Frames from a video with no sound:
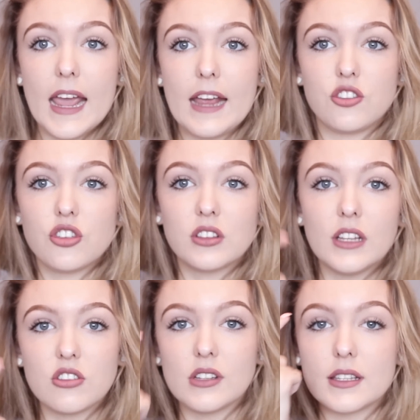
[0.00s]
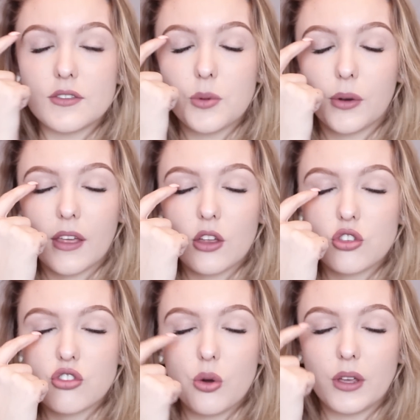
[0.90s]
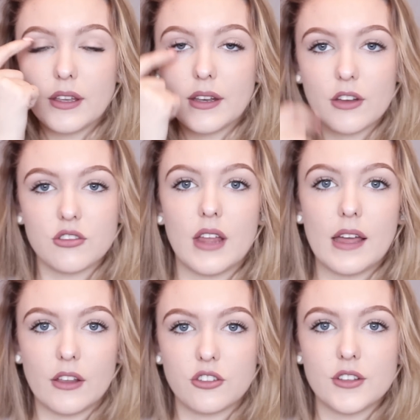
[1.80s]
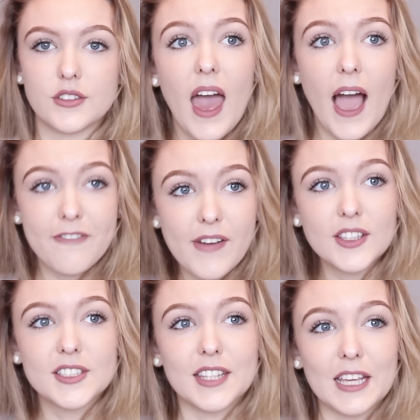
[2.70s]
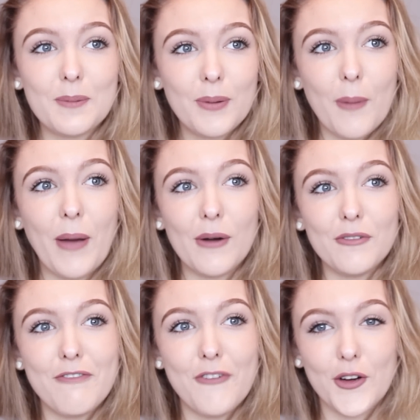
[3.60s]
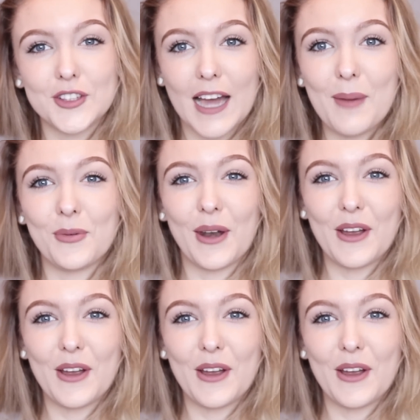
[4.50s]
It's just literally as if someone's like stroking your natural eyelashes. I fell asleep about 4 times